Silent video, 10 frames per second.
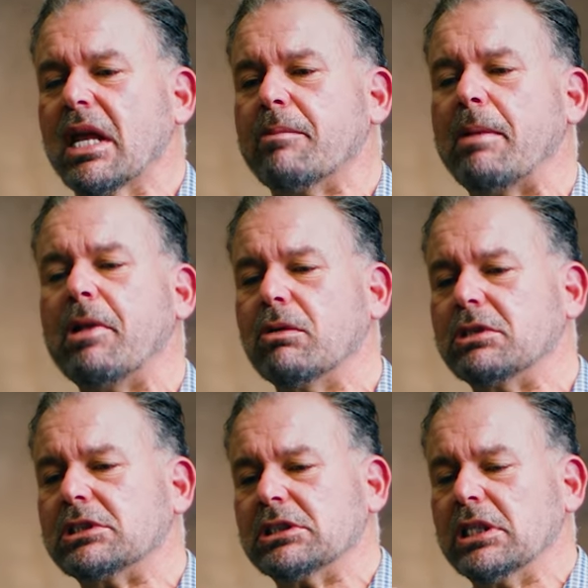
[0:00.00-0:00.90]
My mother
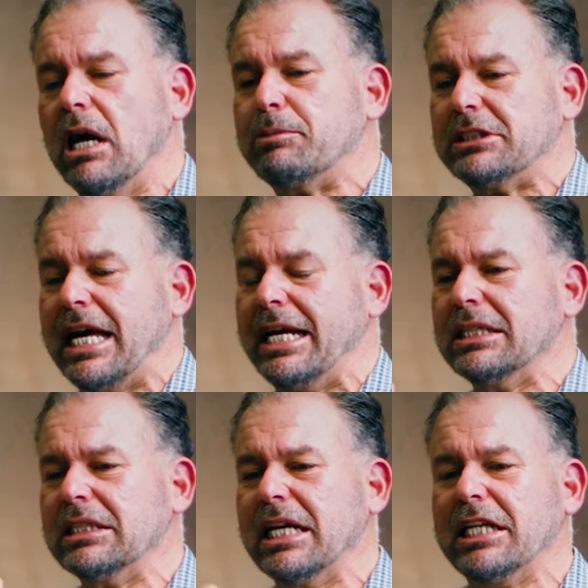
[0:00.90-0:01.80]
was
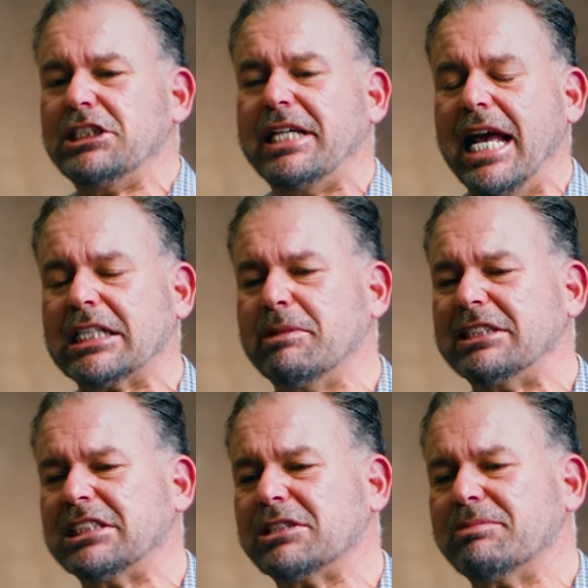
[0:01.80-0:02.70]
upset, and she text
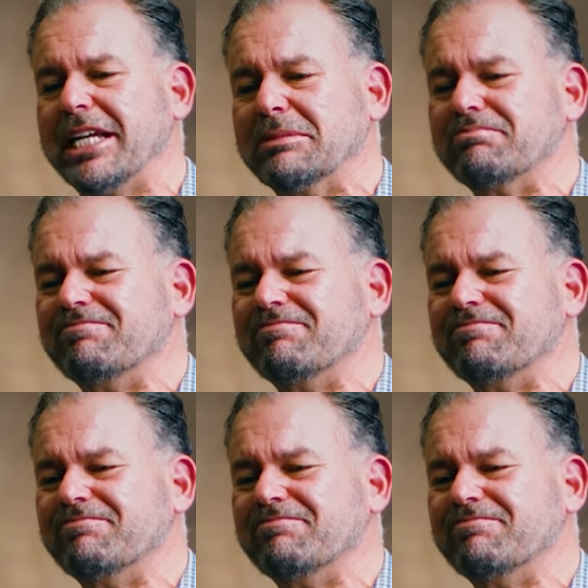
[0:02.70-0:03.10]
messaged me